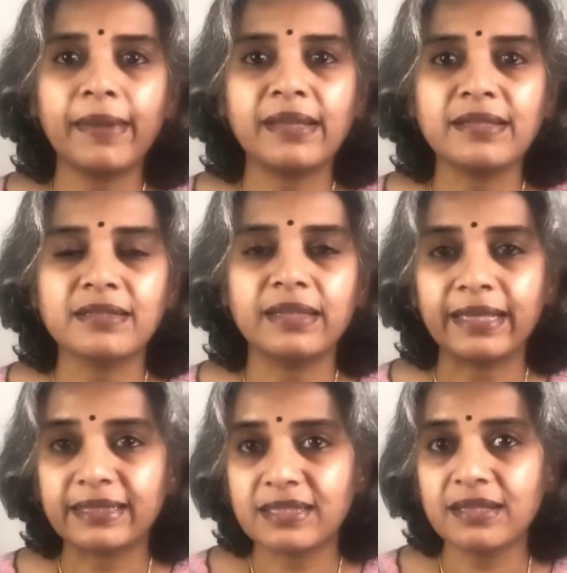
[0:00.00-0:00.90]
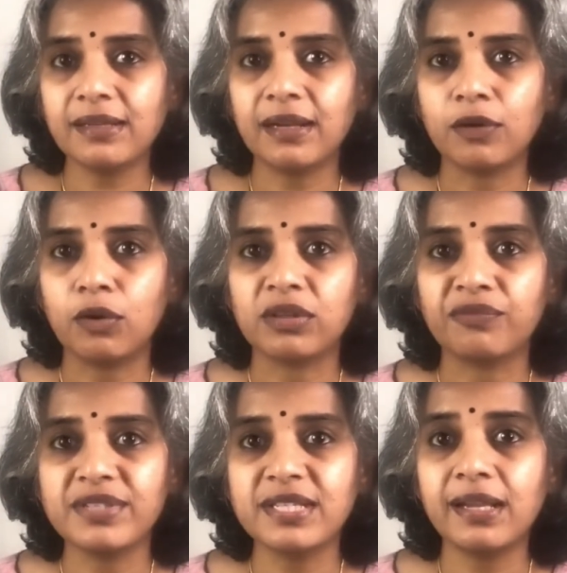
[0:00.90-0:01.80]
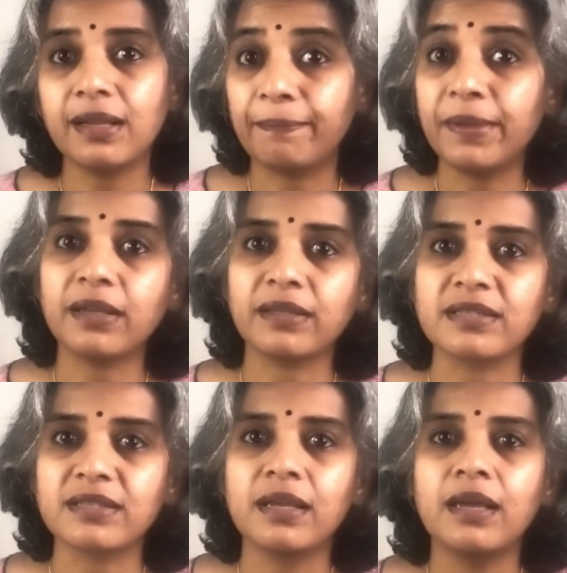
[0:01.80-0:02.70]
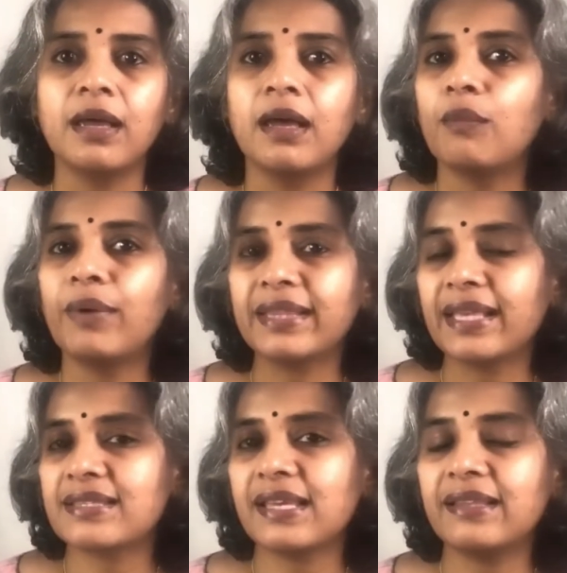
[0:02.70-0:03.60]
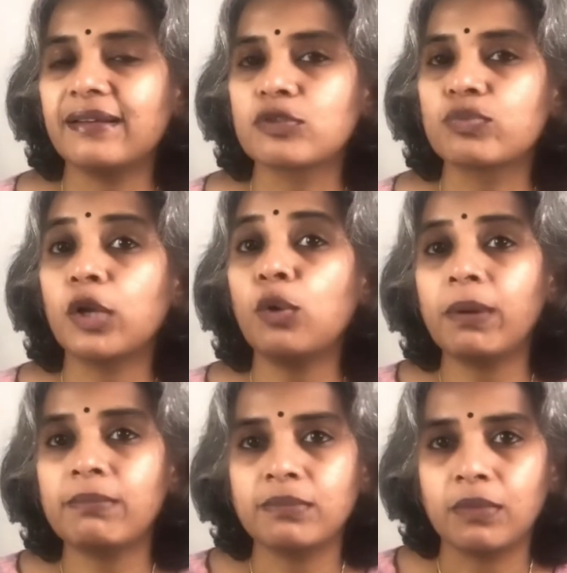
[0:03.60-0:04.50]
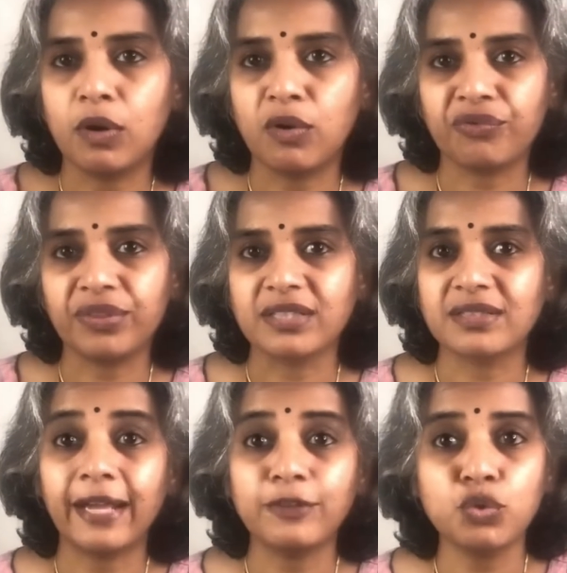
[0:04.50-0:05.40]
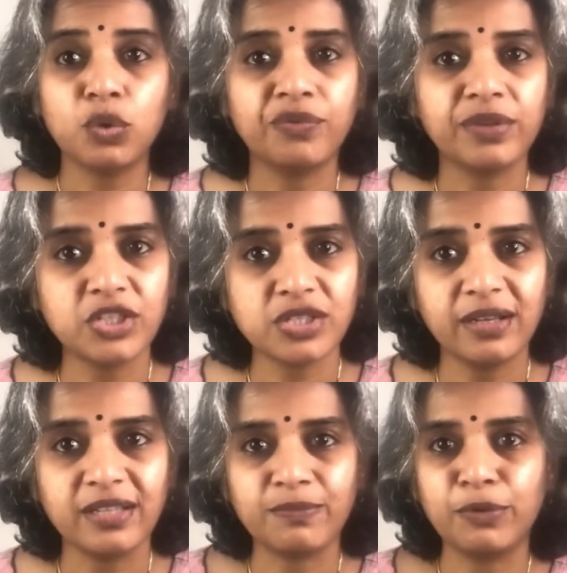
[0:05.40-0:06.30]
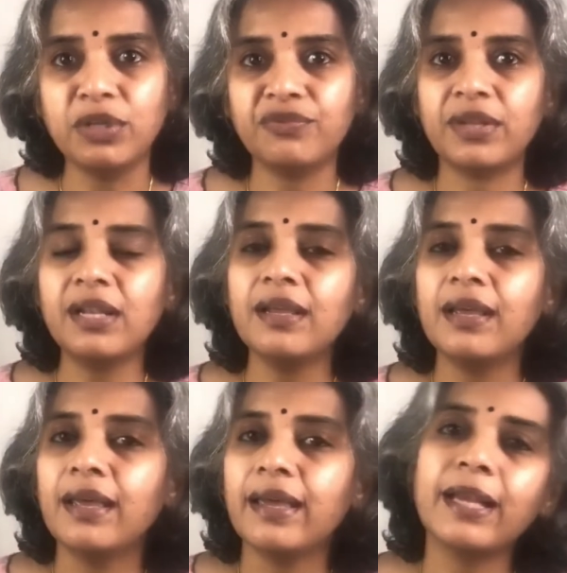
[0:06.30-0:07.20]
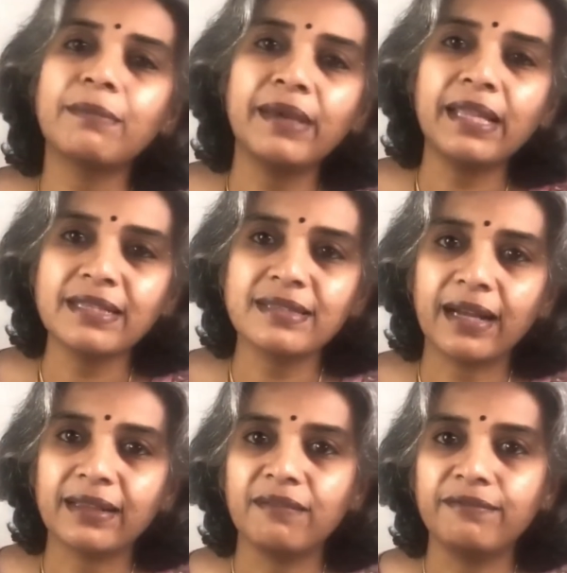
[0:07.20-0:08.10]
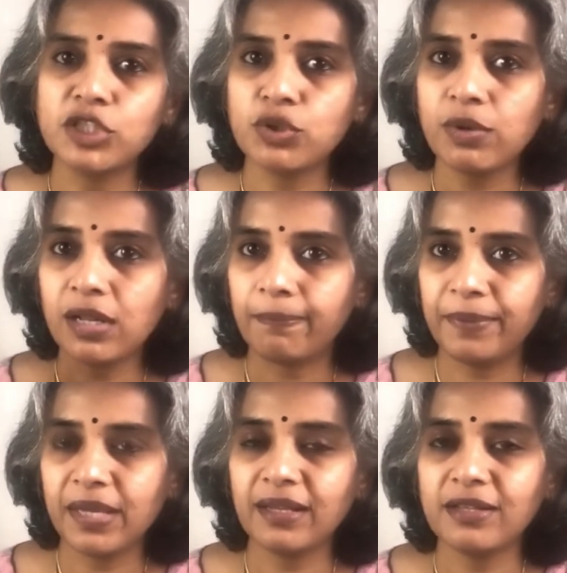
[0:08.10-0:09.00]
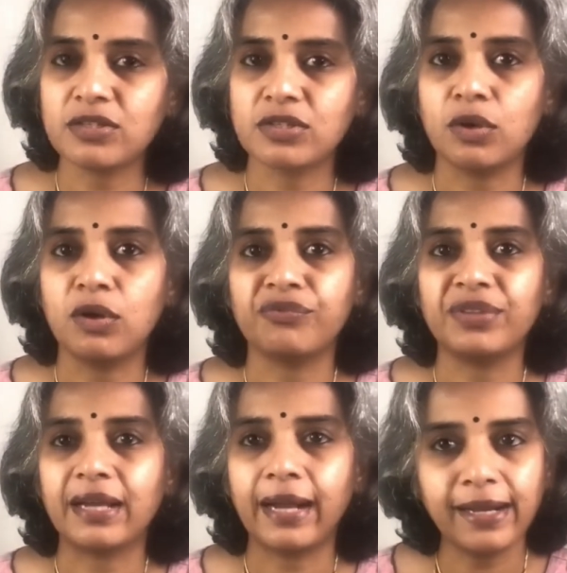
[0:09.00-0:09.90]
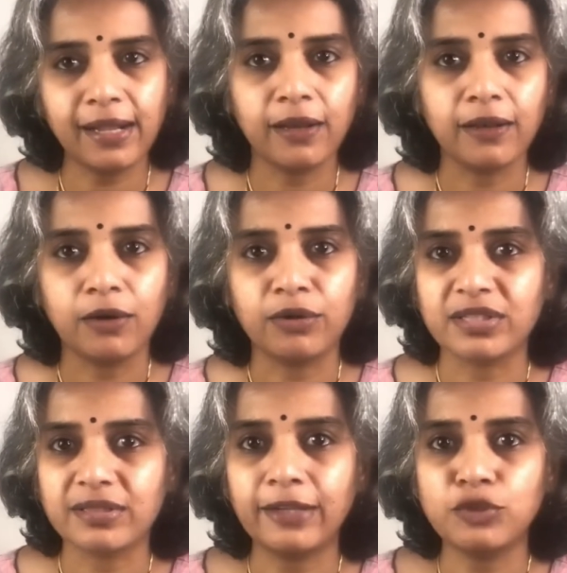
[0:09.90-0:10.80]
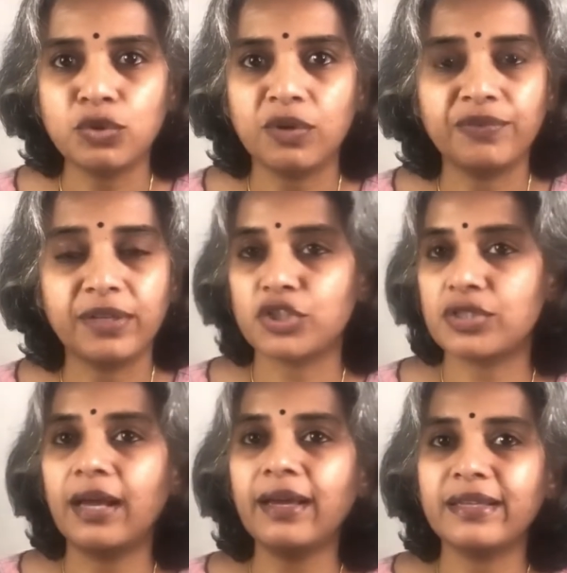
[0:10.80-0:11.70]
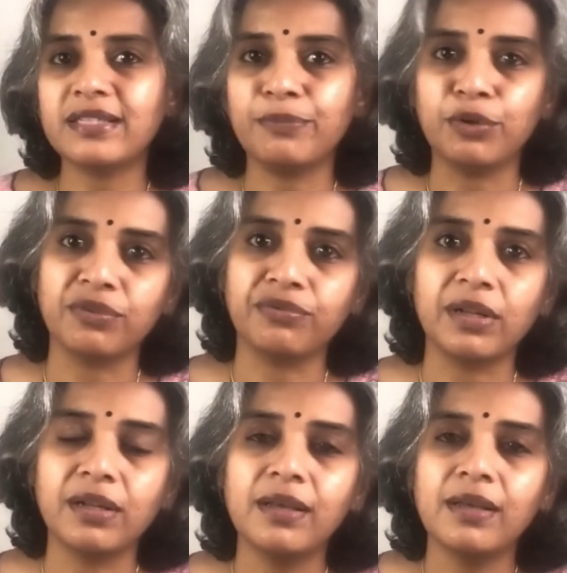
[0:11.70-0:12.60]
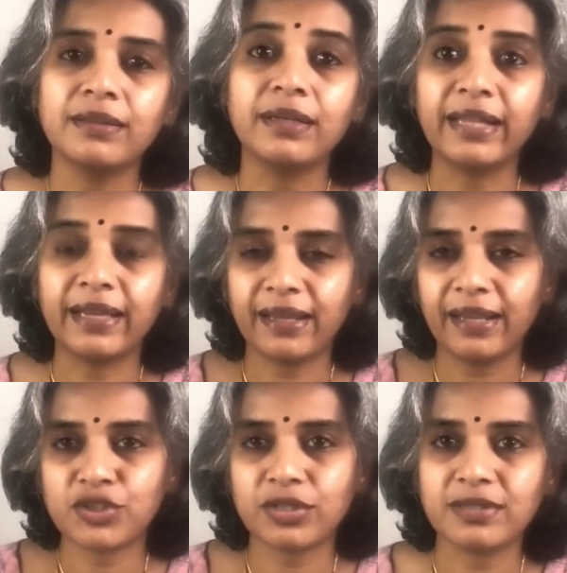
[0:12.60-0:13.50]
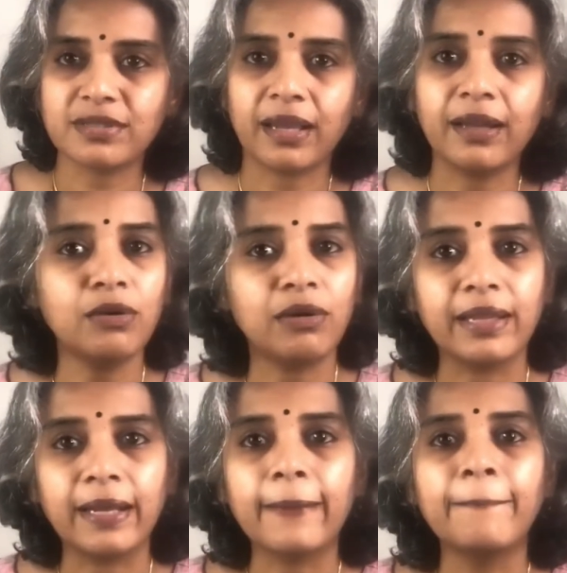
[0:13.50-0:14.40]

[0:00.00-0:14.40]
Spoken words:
means the external or the physical appearance. When they say the Swaroopam of the statue of Krishna is beautiful, it means that the visual appearance of the idol or the statue of Krishna is beautiful, the decorations and all that.